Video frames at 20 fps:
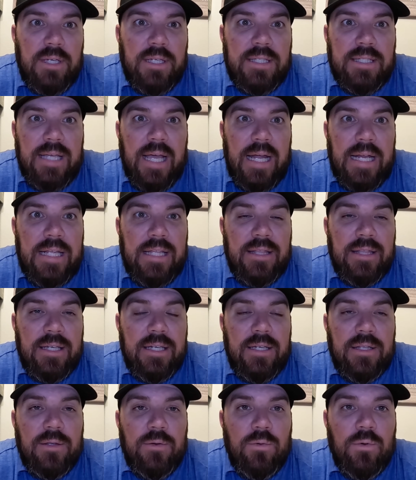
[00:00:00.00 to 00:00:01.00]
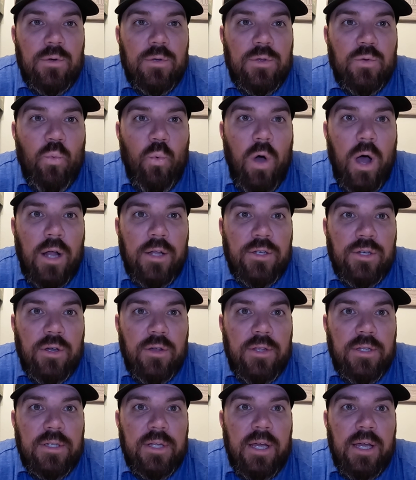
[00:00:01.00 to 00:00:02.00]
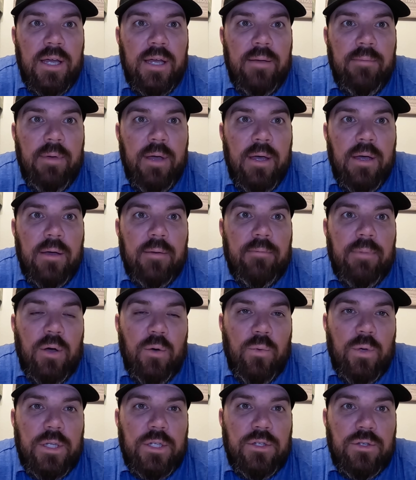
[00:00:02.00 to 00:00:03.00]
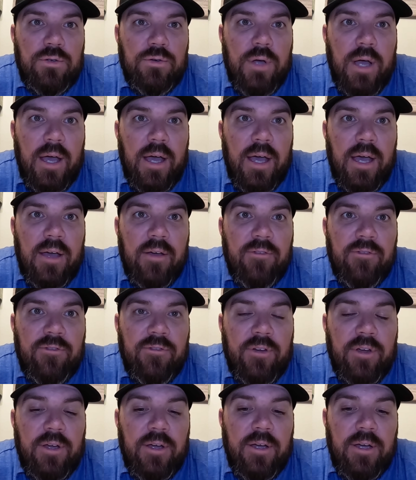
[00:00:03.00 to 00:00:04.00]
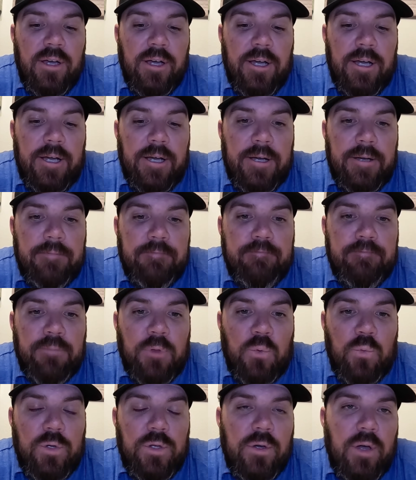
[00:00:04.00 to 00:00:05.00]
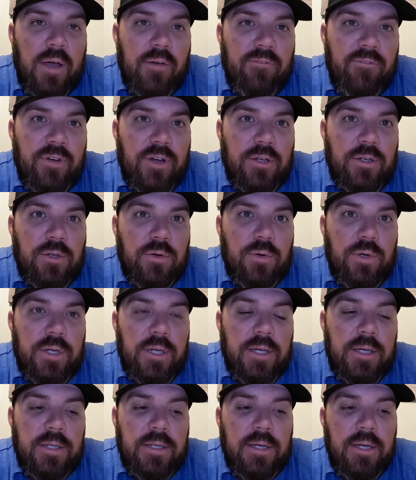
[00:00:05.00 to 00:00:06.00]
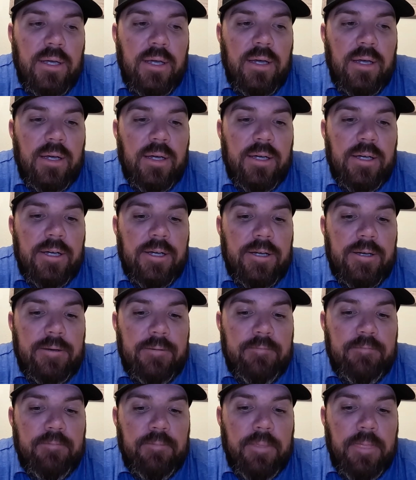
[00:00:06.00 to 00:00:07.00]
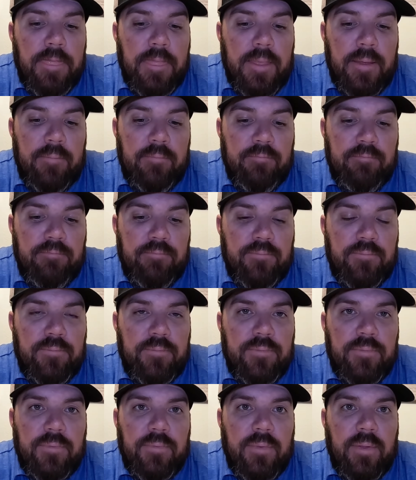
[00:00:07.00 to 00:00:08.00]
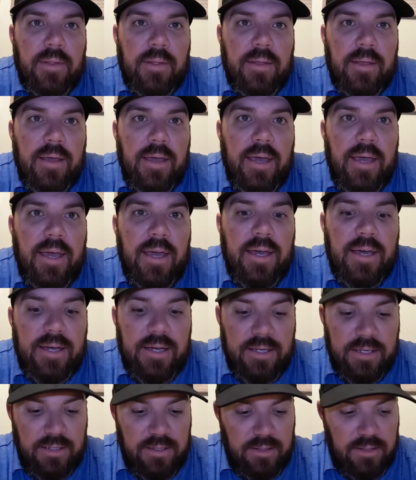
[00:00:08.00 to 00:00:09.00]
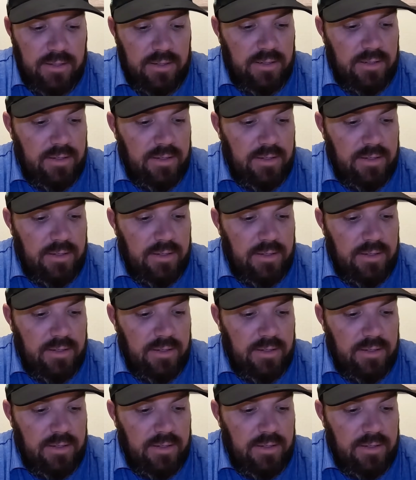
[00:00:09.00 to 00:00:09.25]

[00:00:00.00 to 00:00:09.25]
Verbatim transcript: exciting thing in the world to watch all the time, but we do have um, we do have fun doing it, um, and